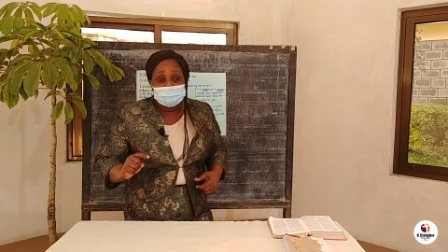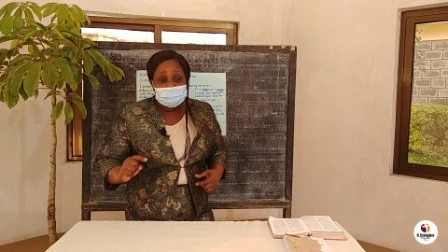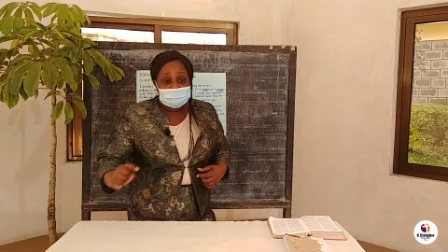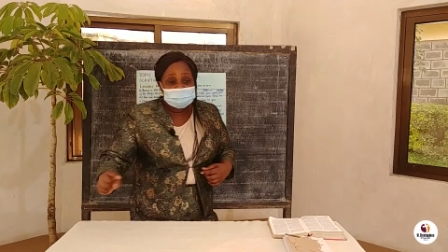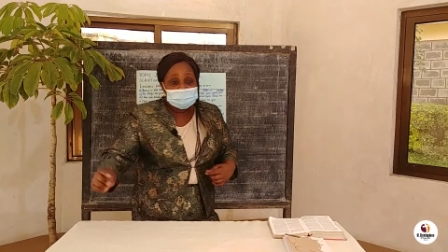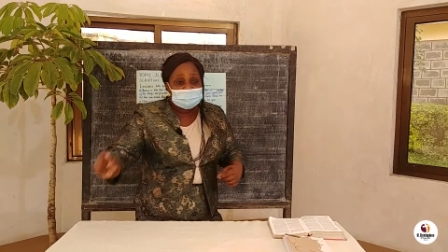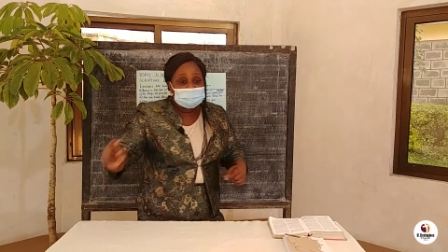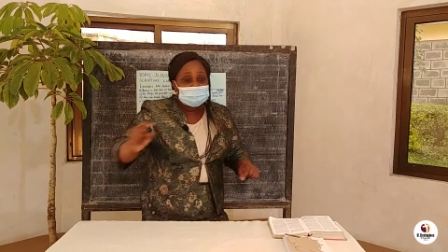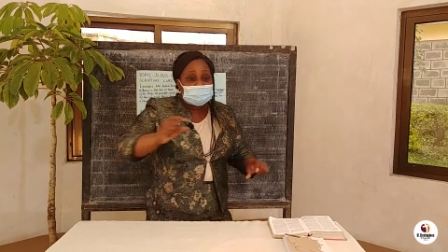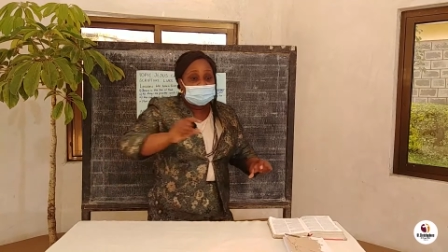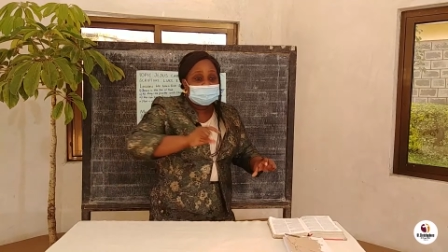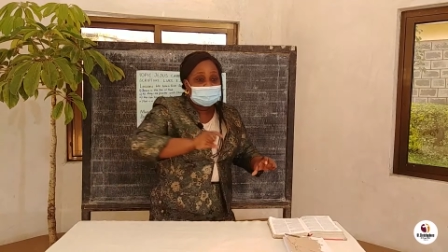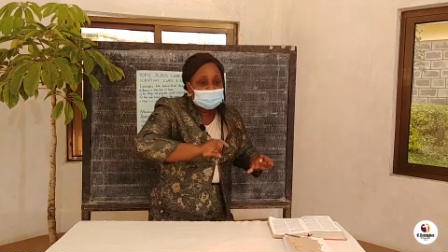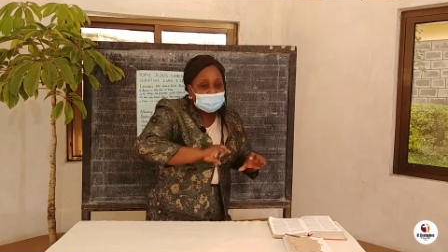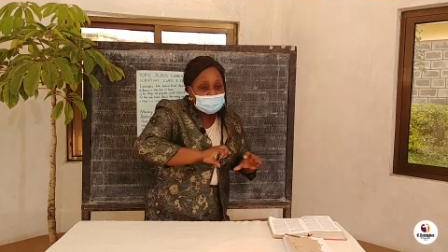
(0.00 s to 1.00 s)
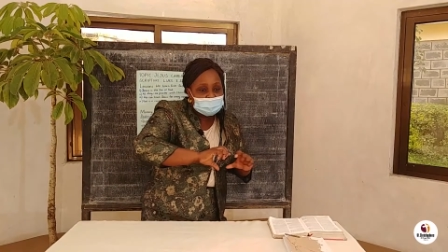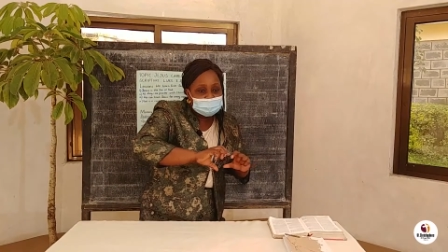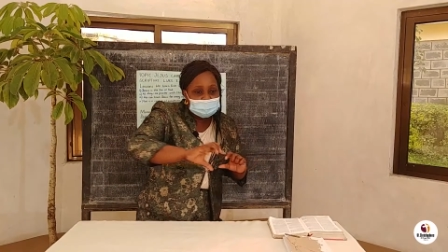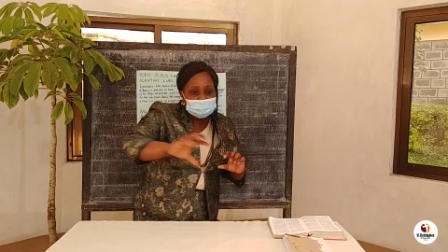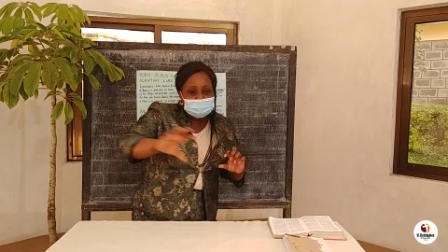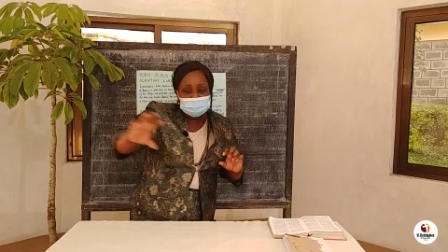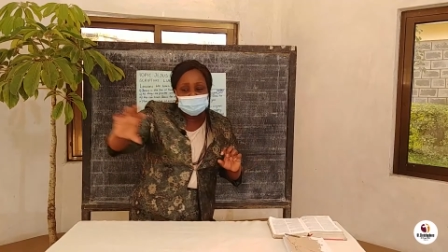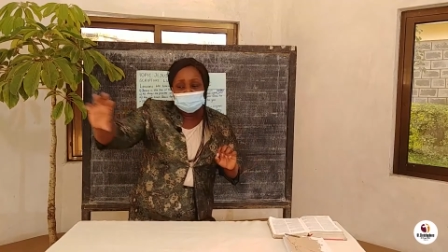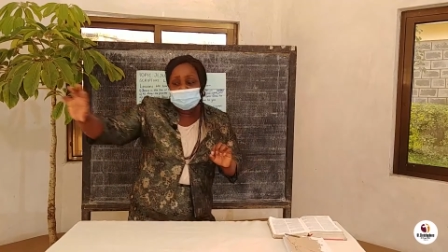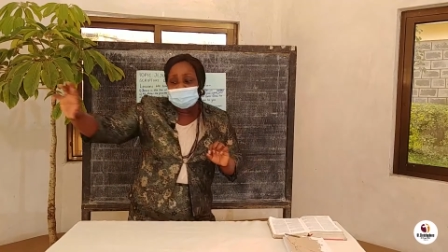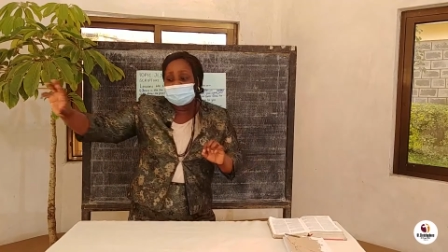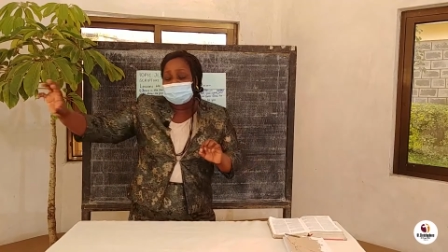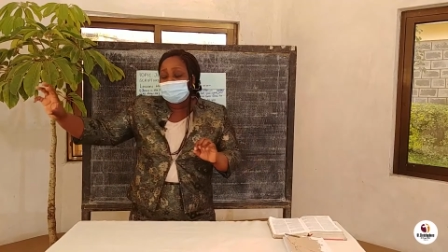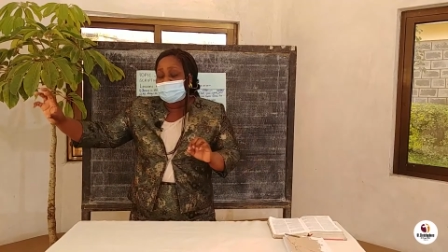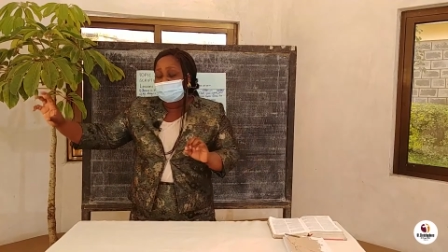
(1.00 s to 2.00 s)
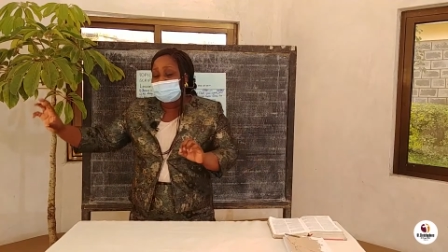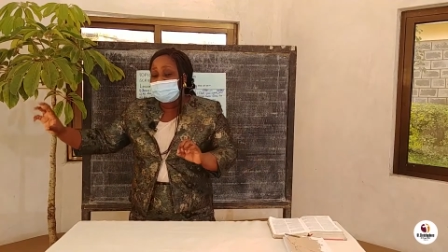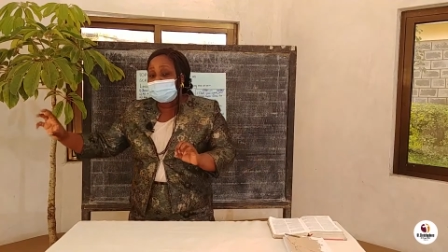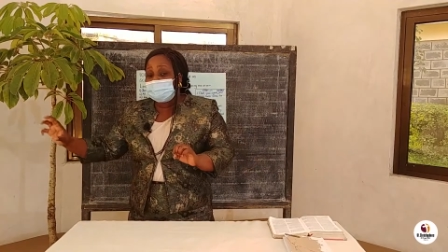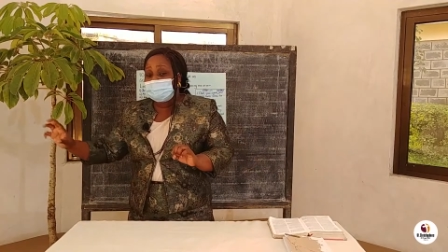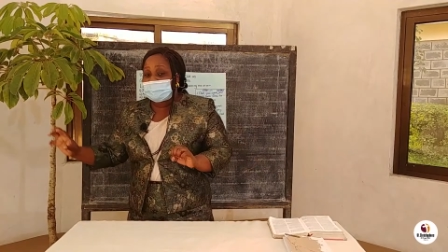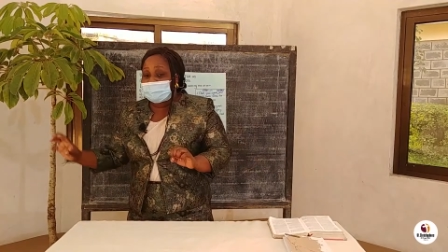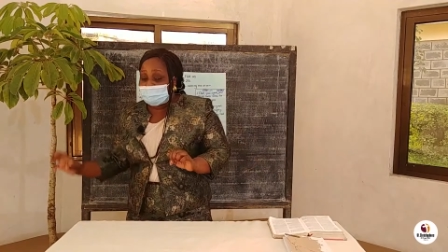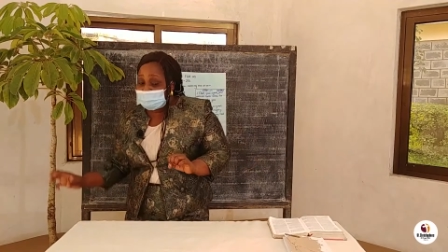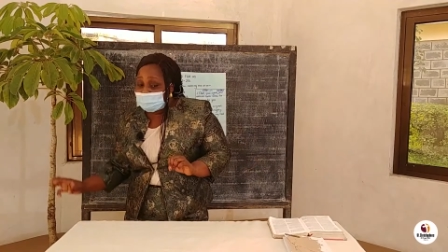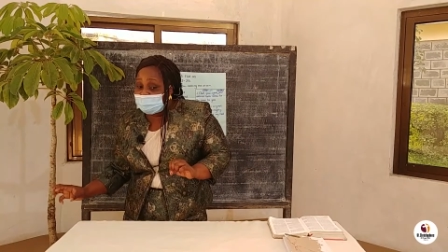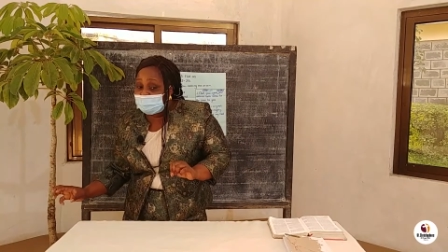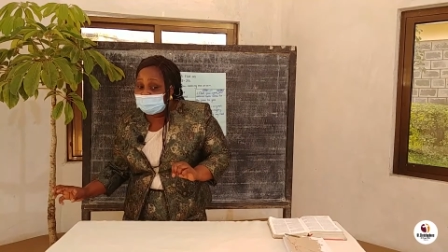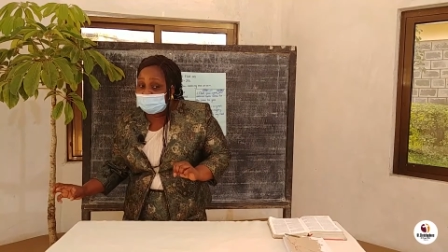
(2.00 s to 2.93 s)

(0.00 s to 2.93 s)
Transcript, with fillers: would have said we have covered what we are supposed to cover.